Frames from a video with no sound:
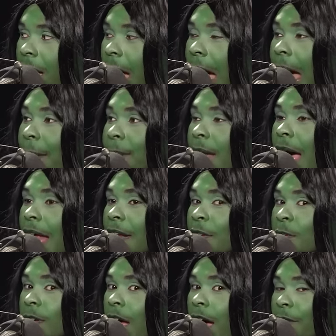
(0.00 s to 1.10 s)
I'm not
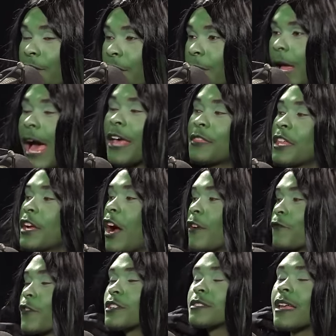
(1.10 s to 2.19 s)
confident. I no, think no. our
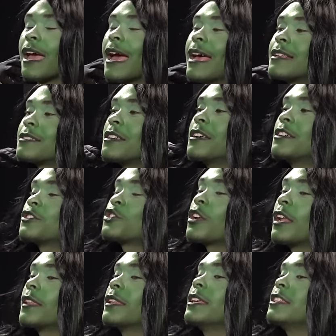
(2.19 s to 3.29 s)
first S should
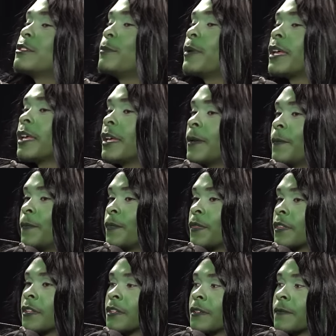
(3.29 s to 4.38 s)
at least be. Yeah, It's
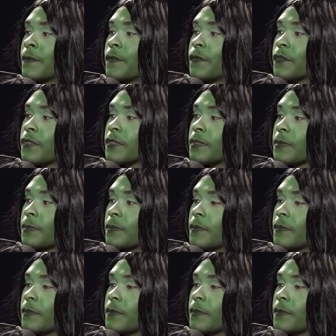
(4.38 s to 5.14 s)
not- if you don't like it, A.